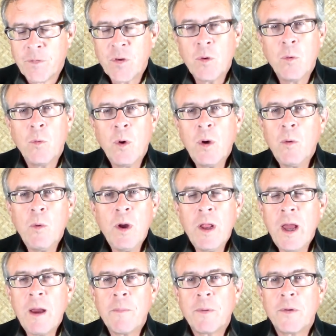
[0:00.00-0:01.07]
So well,
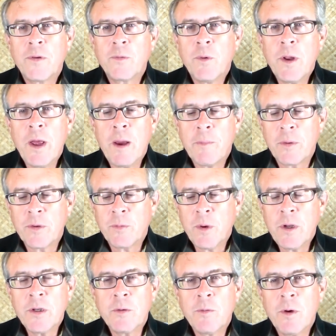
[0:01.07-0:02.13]
what happens? What happens?
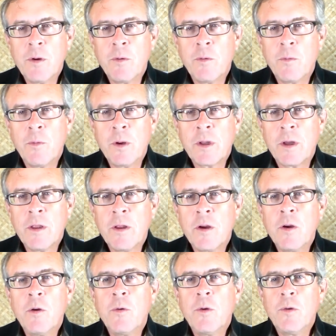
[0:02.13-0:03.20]
What is what? What can
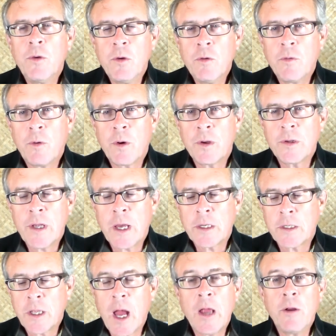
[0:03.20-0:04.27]
the guru do for us?
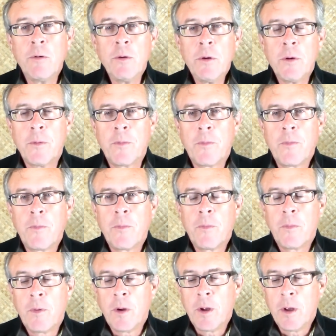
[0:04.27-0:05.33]
Actually, I don't know.
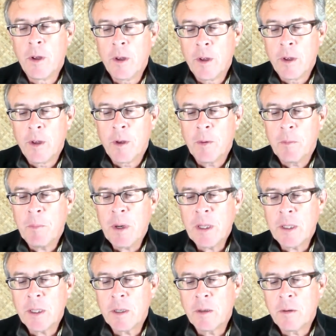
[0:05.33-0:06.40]

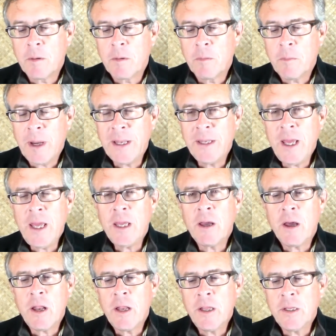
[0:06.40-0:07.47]
But my
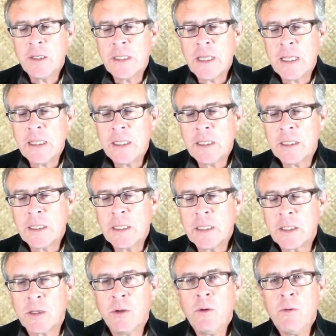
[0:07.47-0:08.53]
take on it is that this
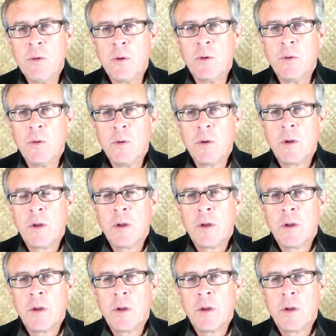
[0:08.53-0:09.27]
this guru,